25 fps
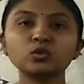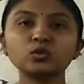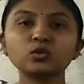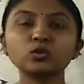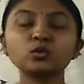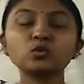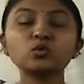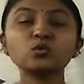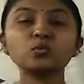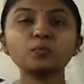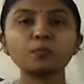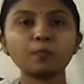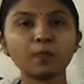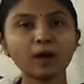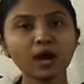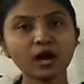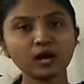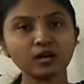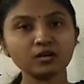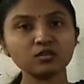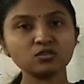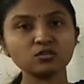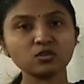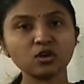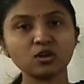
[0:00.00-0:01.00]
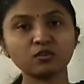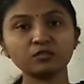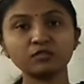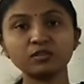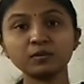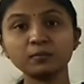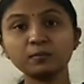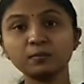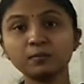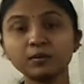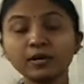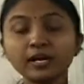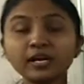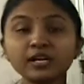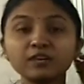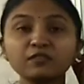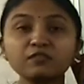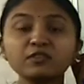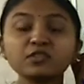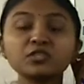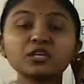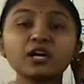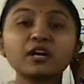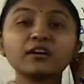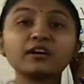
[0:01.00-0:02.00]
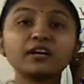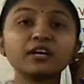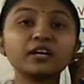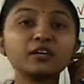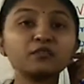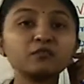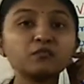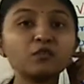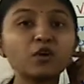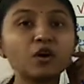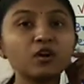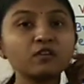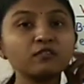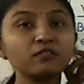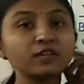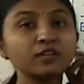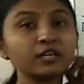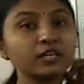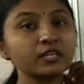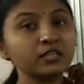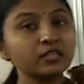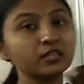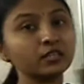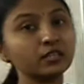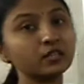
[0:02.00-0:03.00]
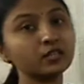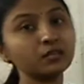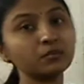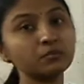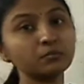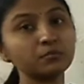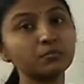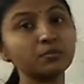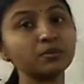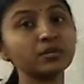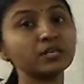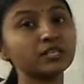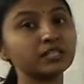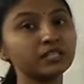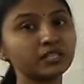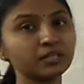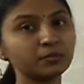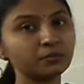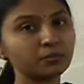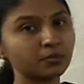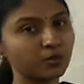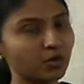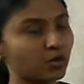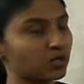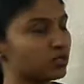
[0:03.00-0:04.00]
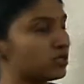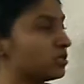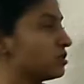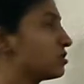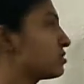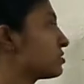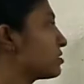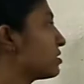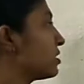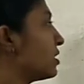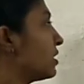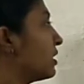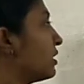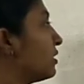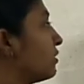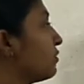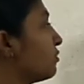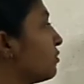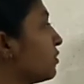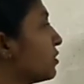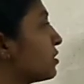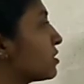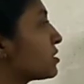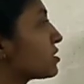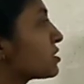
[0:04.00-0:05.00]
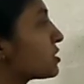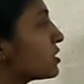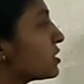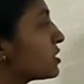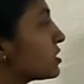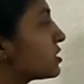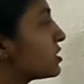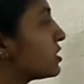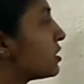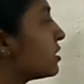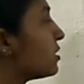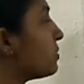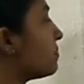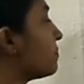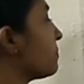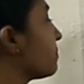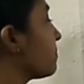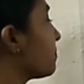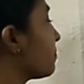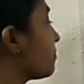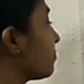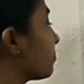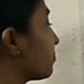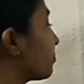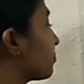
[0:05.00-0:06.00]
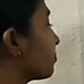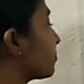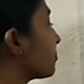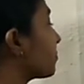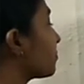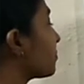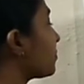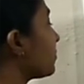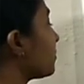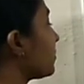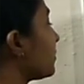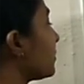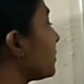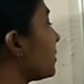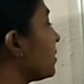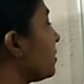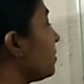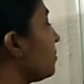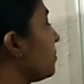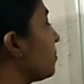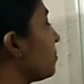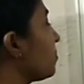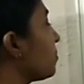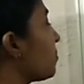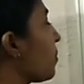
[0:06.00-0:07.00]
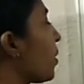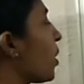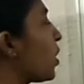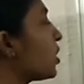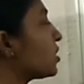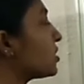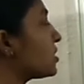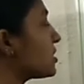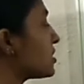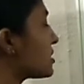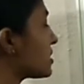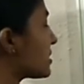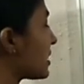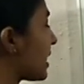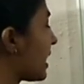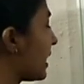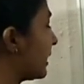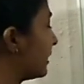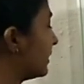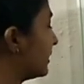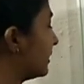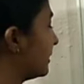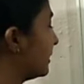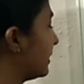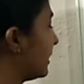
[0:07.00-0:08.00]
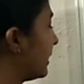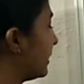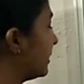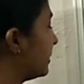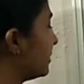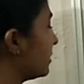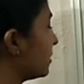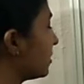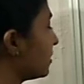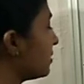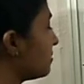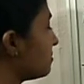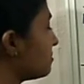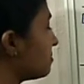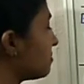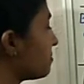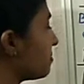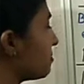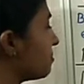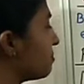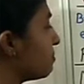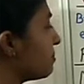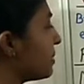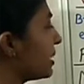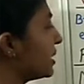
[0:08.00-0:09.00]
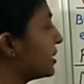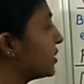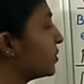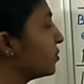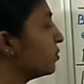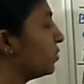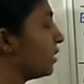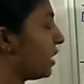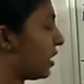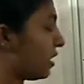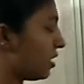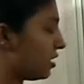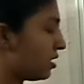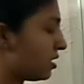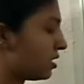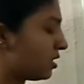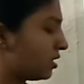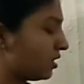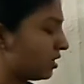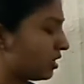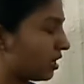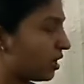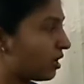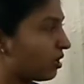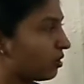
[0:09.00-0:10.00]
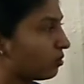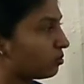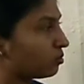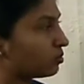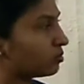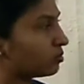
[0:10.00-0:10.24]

two parts of the brain which are involved in the breathing process. First is the pons and then the medulla. Now